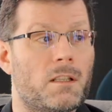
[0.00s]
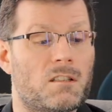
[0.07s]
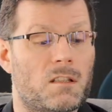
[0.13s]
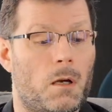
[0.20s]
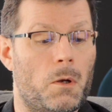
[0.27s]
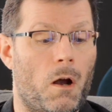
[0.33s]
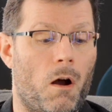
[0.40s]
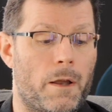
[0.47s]

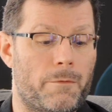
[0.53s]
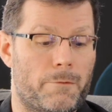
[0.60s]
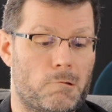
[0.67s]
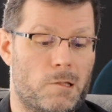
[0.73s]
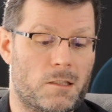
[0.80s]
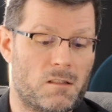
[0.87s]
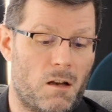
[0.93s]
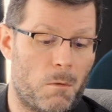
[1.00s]
So I,
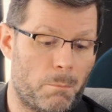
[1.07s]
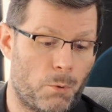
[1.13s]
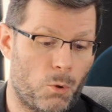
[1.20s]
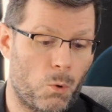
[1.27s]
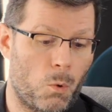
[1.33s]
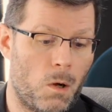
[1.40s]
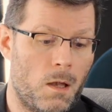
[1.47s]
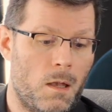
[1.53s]
for
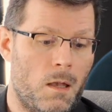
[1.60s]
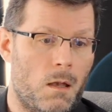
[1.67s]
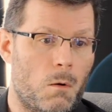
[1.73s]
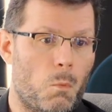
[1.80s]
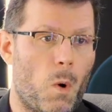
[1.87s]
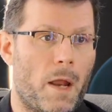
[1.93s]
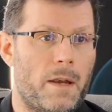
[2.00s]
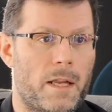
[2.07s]
example,
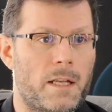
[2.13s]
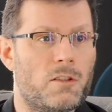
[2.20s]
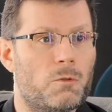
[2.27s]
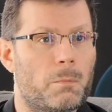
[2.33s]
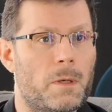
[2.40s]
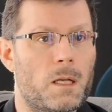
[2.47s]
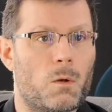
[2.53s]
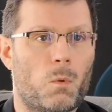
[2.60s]
when needs be,